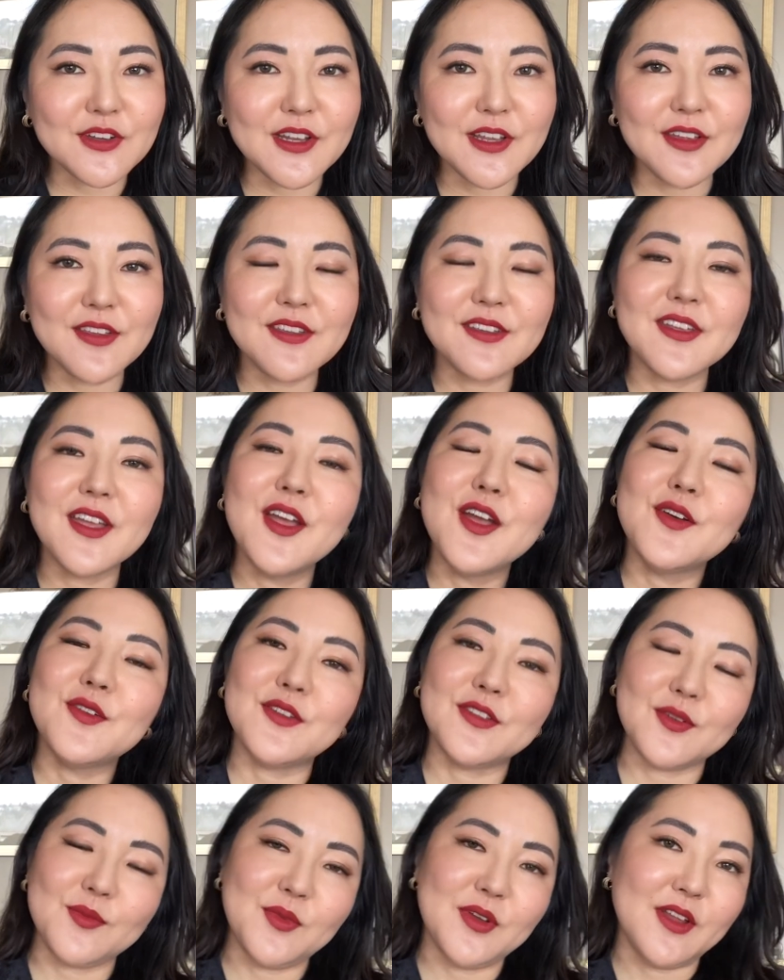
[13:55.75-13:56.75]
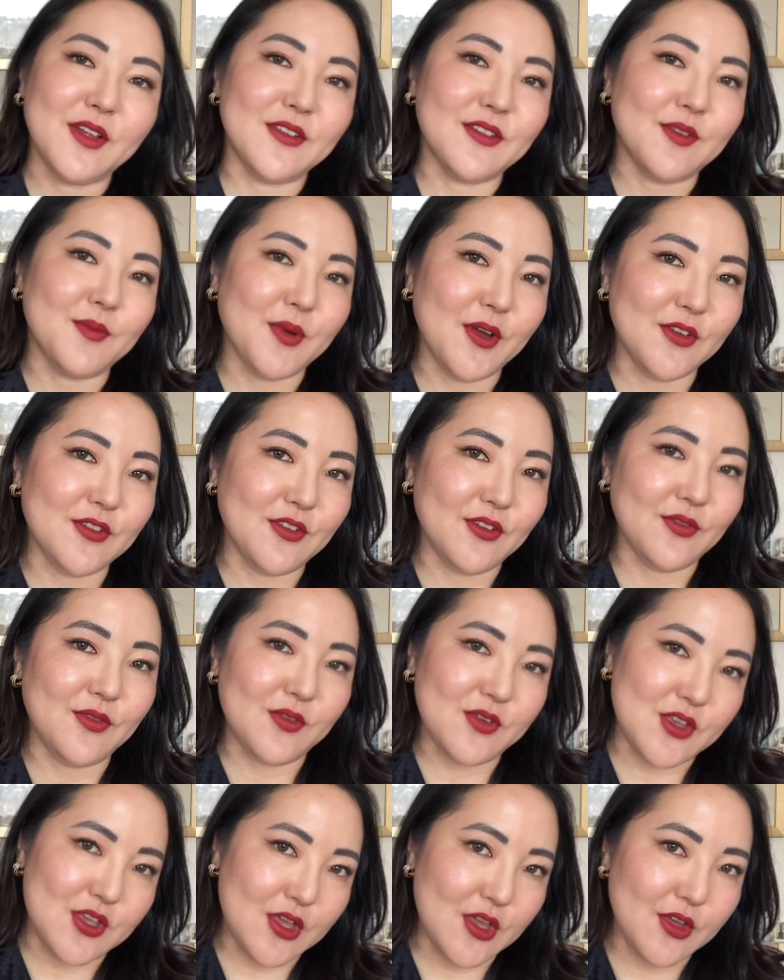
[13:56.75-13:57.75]
list for someone else to purchase
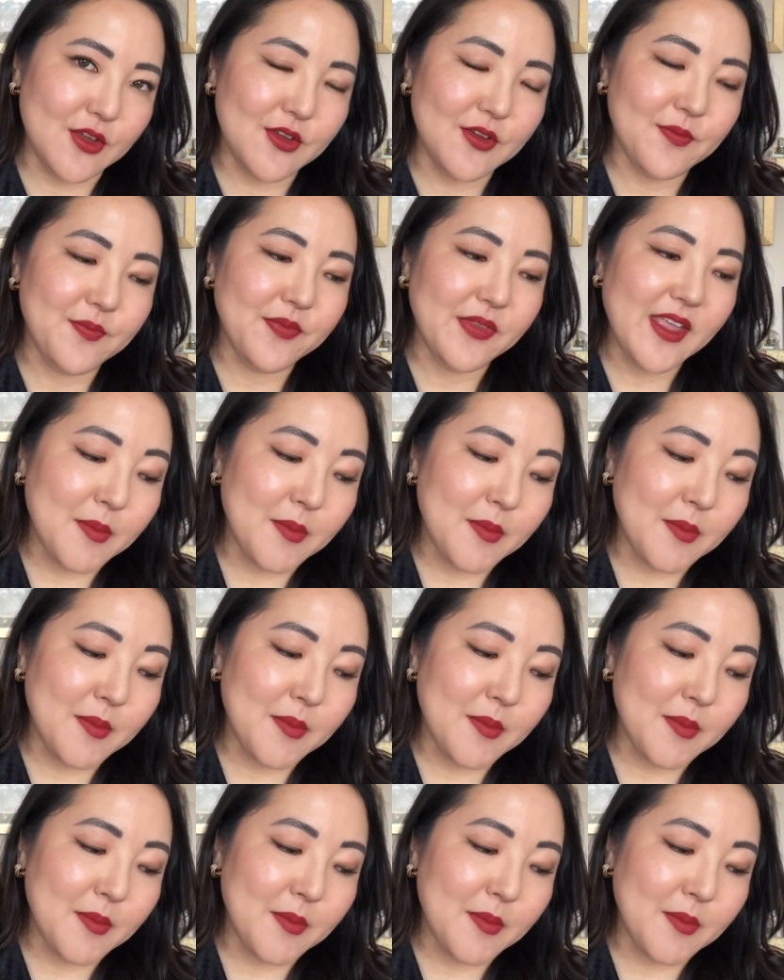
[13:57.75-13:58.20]
for you.